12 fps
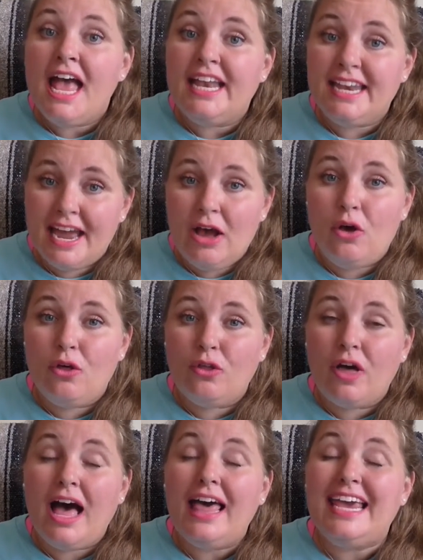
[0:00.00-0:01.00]
Now,
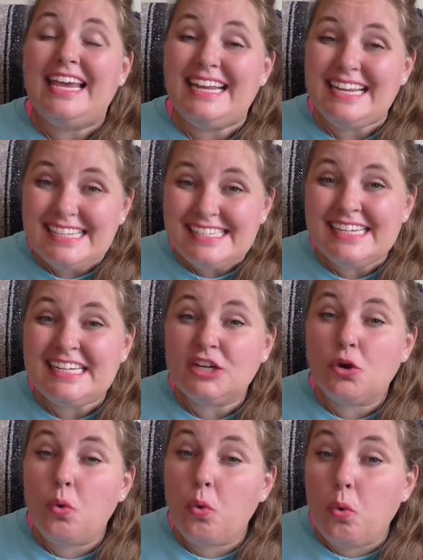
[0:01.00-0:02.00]
it isn't
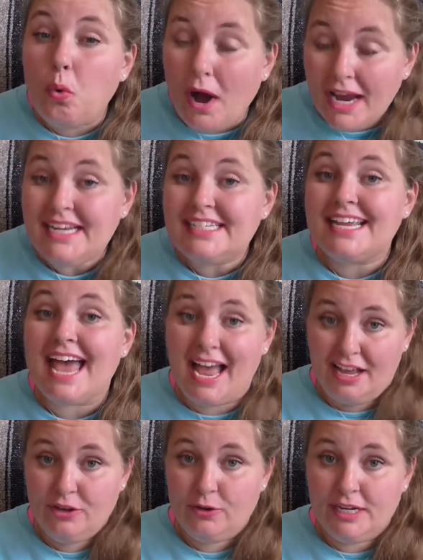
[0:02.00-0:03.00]
quite
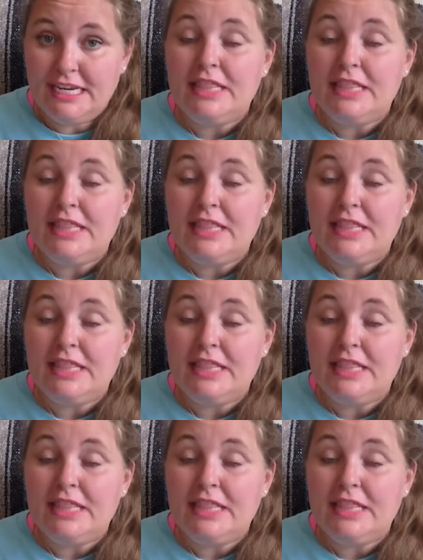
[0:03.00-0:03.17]
accurate,